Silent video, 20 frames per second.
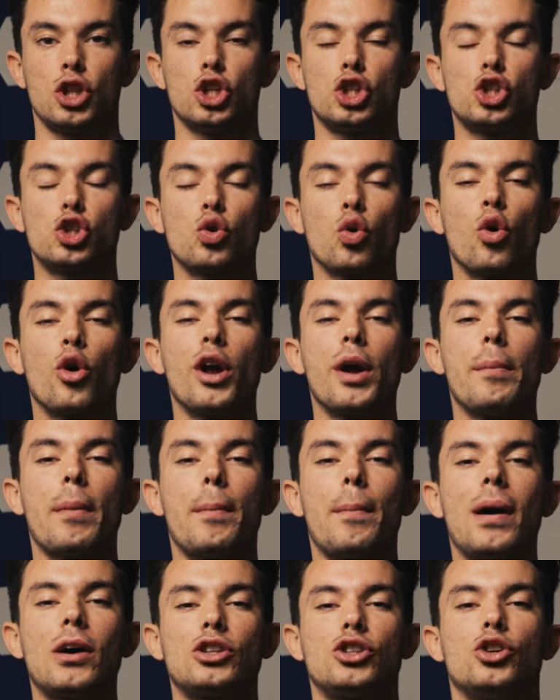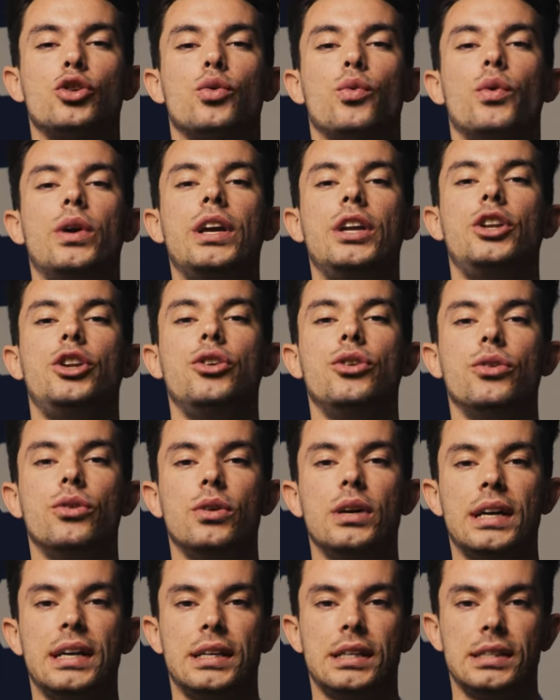The story I'm about to read
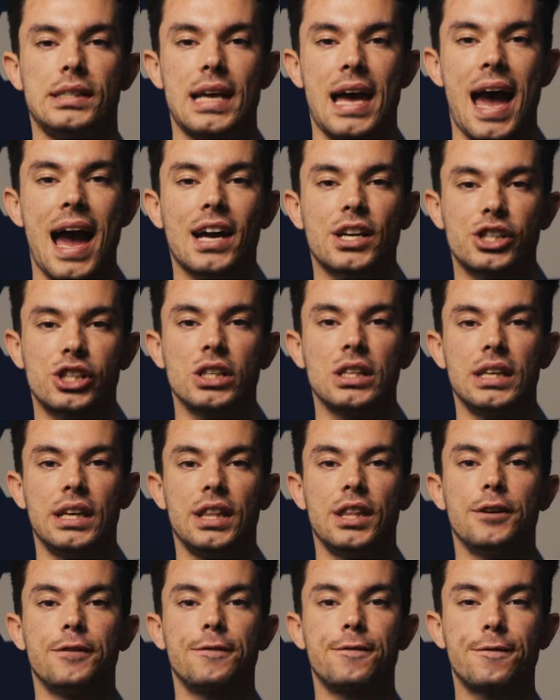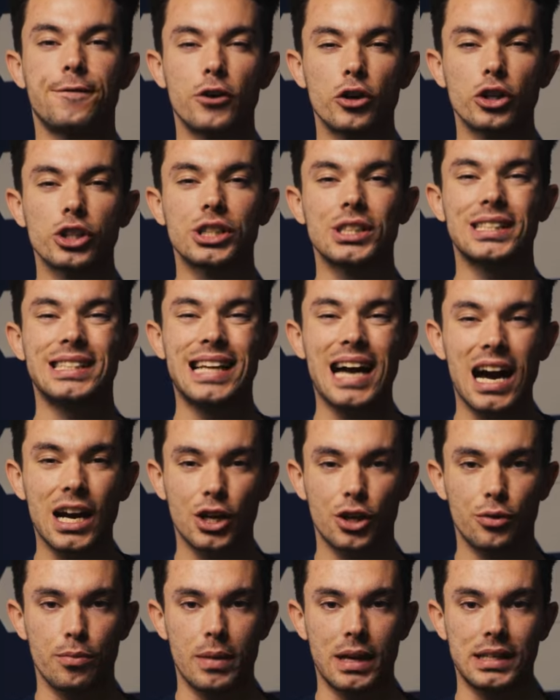you is actually the first
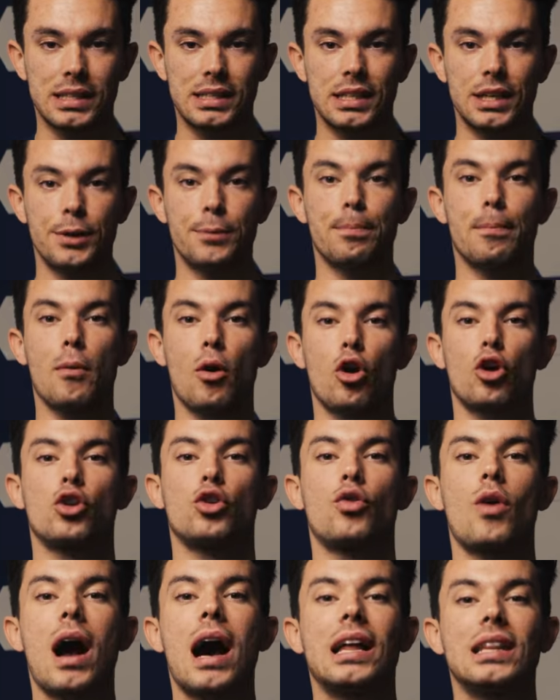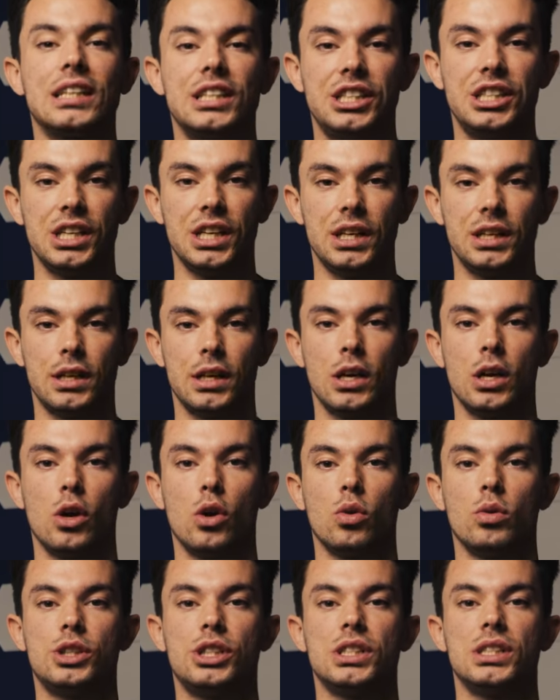documented martyrology,
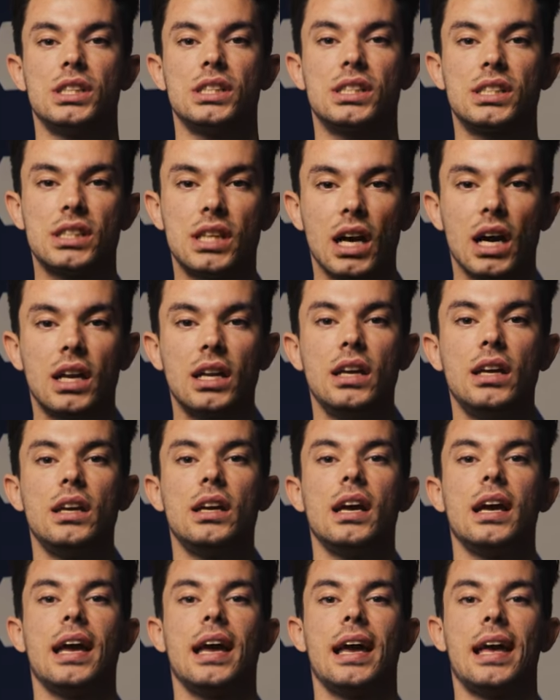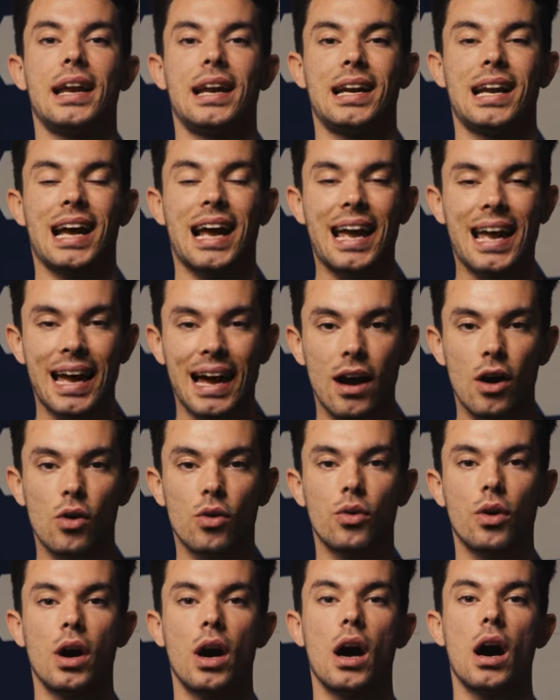which is a study and an
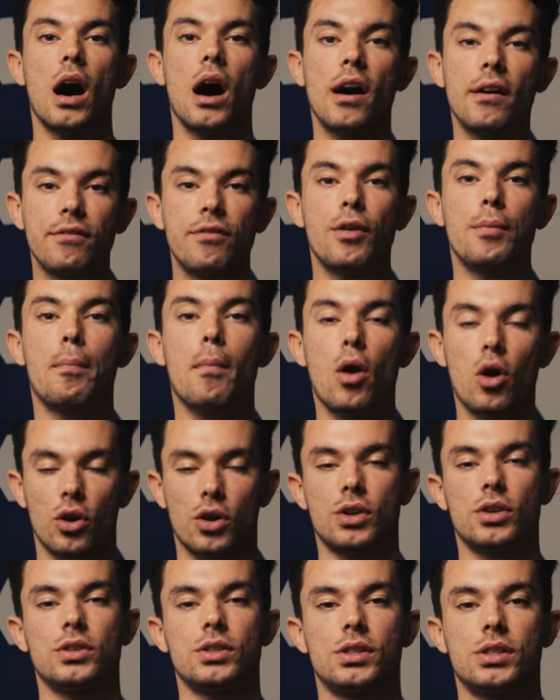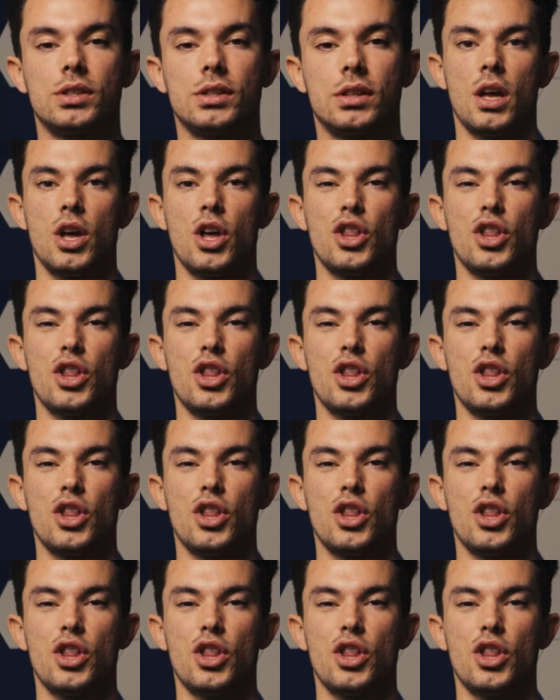account of the martyrs.